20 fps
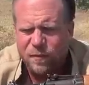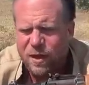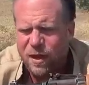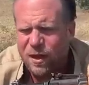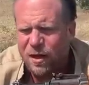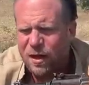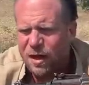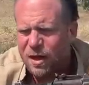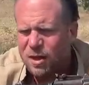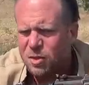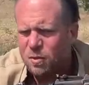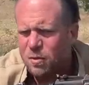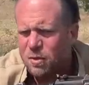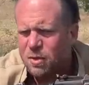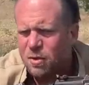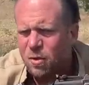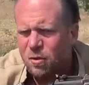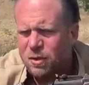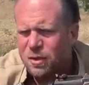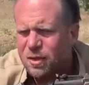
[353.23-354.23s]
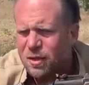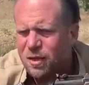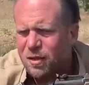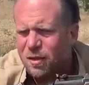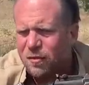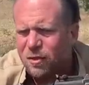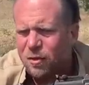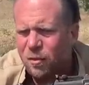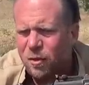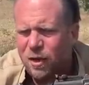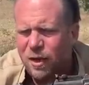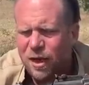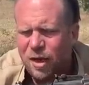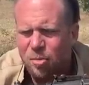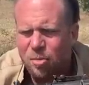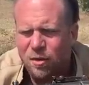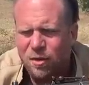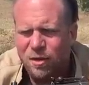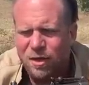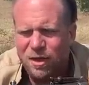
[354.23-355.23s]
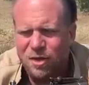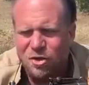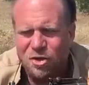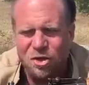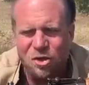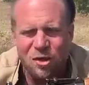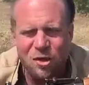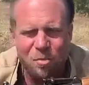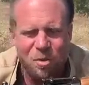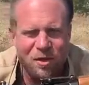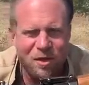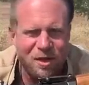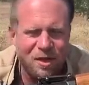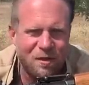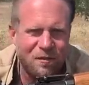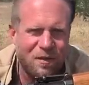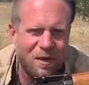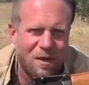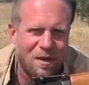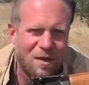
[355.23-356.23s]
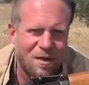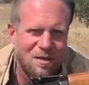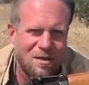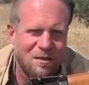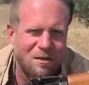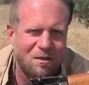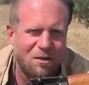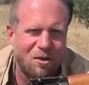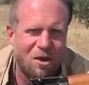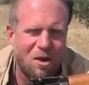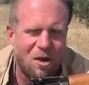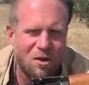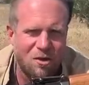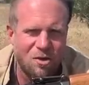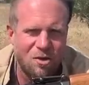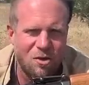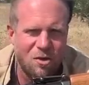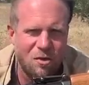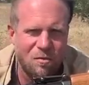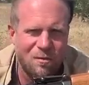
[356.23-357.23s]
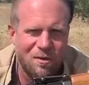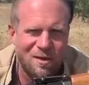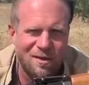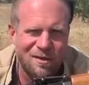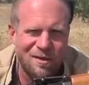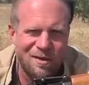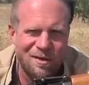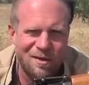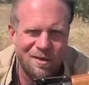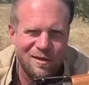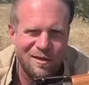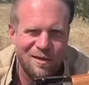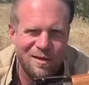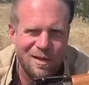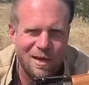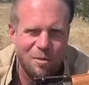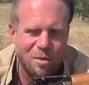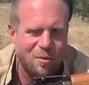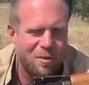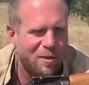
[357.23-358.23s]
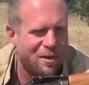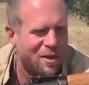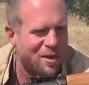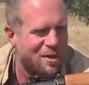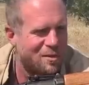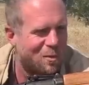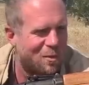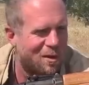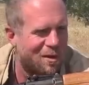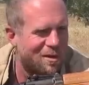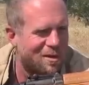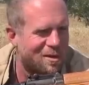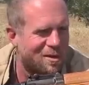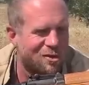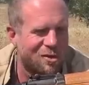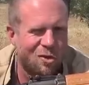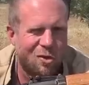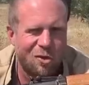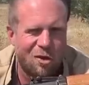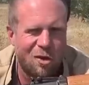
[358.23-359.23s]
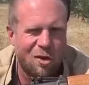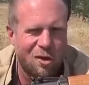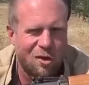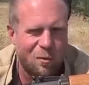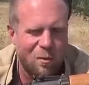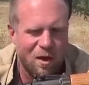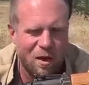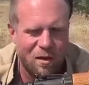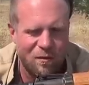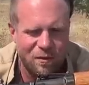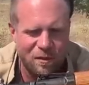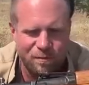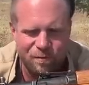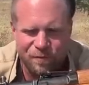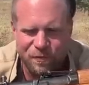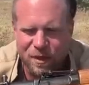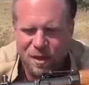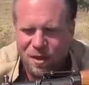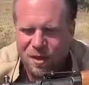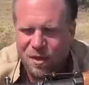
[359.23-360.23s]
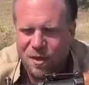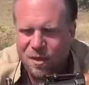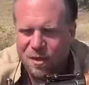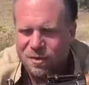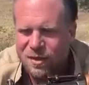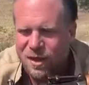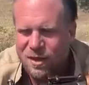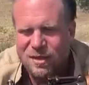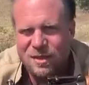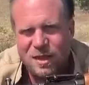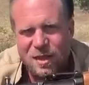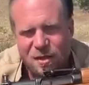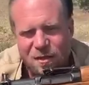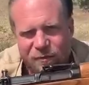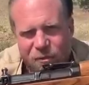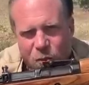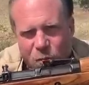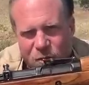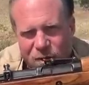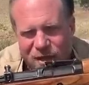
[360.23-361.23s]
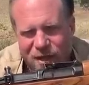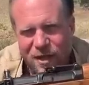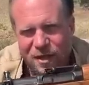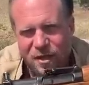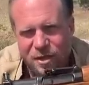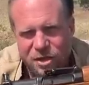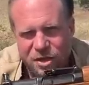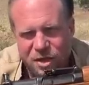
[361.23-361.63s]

and as a result, the reliability and durability of the gun's long-term uh, capabilities was no longer relevant. That said, if you were to get a